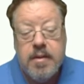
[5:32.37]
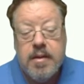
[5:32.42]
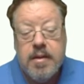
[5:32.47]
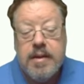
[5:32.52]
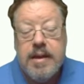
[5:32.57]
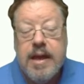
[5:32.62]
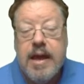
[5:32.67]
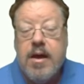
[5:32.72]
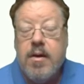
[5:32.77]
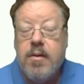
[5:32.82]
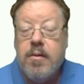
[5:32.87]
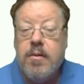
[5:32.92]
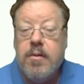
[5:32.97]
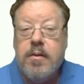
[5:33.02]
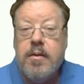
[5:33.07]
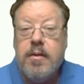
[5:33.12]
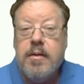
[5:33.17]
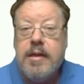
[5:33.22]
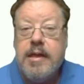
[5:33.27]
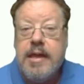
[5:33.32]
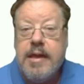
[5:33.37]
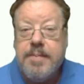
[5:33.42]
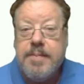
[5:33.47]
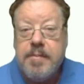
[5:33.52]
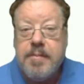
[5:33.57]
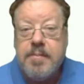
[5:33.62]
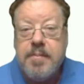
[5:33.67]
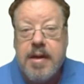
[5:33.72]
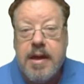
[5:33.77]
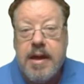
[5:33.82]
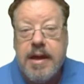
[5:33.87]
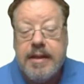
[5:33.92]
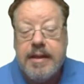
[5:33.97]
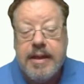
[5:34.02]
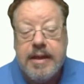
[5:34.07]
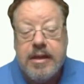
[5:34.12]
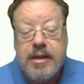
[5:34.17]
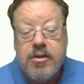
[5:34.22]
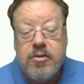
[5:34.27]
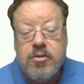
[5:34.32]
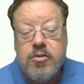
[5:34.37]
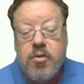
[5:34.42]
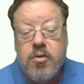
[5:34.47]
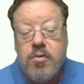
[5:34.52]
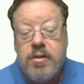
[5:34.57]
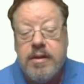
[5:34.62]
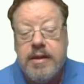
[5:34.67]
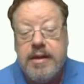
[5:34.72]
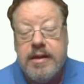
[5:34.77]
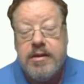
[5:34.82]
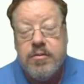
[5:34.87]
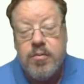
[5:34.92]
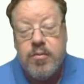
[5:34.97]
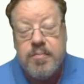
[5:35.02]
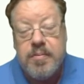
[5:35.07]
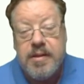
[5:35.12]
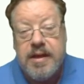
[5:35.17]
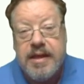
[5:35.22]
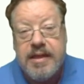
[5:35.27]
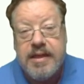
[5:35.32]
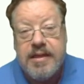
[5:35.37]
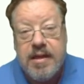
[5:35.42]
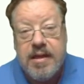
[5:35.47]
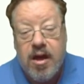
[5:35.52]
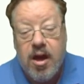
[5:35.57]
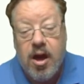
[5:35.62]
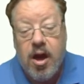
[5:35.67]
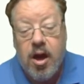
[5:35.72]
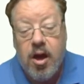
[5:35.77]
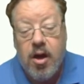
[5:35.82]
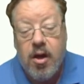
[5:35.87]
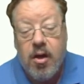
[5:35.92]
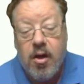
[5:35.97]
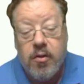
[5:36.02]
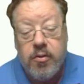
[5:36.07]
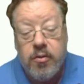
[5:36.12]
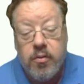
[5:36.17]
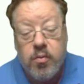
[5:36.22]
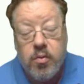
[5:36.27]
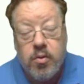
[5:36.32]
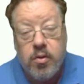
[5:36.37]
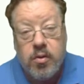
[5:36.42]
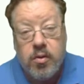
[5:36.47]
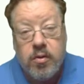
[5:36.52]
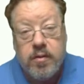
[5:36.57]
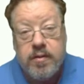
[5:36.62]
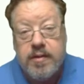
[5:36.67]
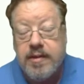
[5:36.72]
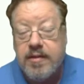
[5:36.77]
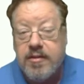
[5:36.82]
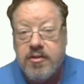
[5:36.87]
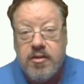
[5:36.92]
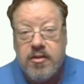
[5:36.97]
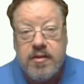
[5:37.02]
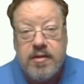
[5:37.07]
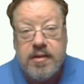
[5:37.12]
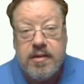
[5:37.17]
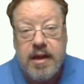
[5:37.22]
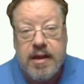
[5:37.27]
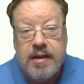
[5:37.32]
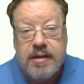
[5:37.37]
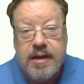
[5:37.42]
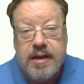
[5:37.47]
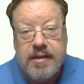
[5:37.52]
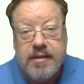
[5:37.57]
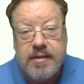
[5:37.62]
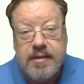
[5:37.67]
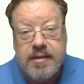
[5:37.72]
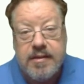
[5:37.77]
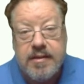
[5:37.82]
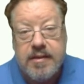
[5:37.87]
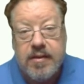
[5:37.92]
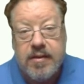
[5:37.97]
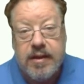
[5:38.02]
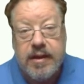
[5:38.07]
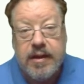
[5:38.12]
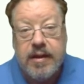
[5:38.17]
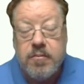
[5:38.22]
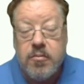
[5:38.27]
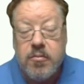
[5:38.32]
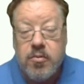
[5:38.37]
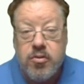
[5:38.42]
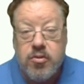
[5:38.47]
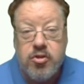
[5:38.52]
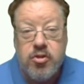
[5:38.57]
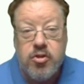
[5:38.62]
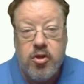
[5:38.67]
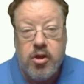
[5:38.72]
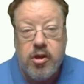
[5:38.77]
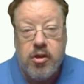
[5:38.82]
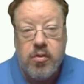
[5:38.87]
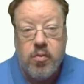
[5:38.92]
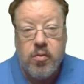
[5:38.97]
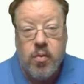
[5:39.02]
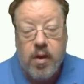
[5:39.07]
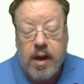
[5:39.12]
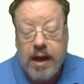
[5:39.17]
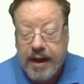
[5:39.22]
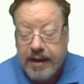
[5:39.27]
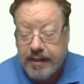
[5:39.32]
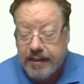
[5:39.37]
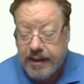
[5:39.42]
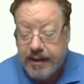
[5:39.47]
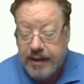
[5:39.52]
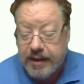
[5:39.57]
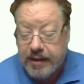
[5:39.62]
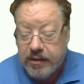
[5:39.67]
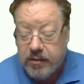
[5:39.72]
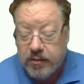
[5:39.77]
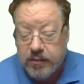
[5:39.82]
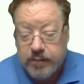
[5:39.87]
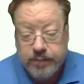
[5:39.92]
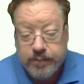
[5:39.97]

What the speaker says: Now, keep in mind that you don't need to replace all the words. It's just not necessary. And I'm going to show you why later.